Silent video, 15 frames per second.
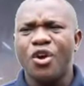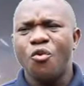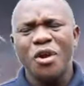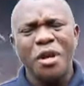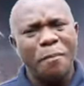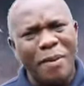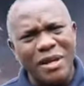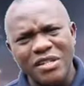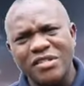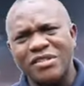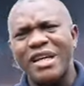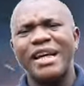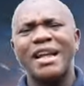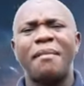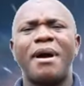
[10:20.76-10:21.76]
when the person is
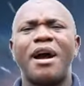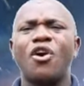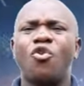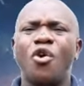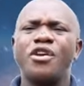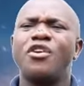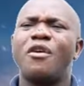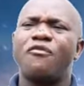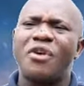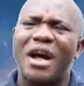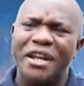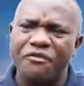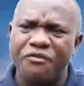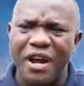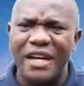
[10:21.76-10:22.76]
thinking about going off
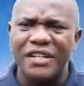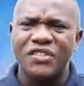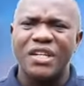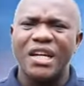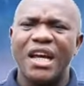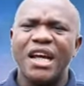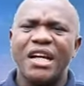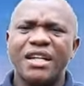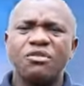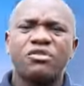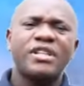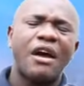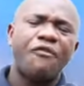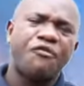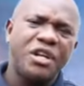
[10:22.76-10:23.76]
one event, they'll
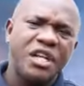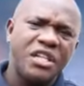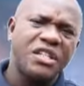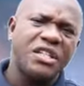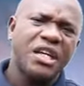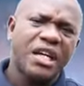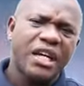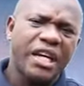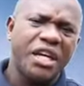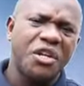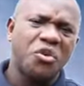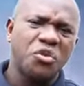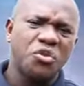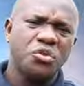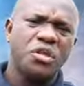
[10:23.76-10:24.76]
start feeling you
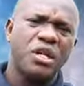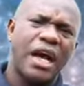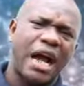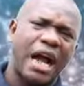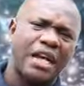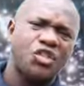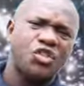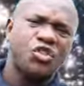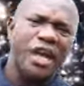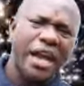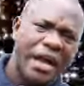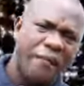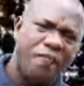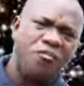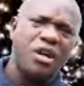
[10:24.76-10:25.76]
know
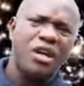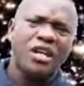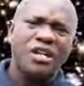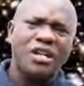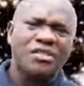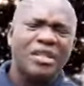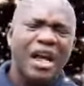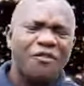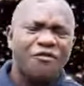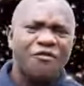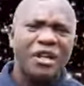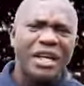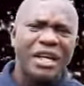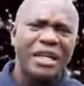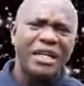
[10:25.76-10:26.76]
ashamed. They start
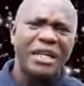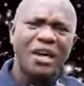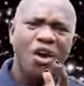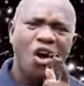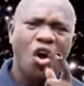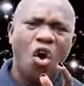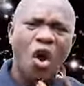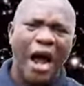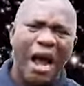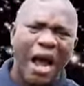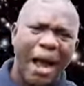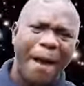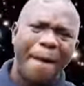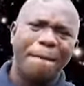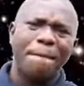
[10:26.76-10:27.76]
feeling uh,
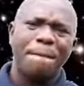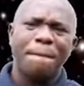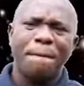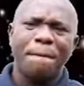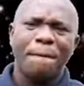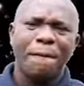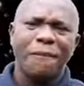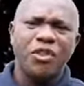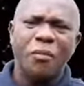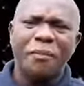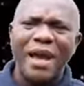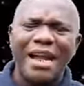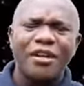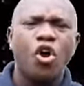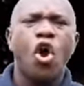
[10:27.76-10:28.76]
um, They'll be at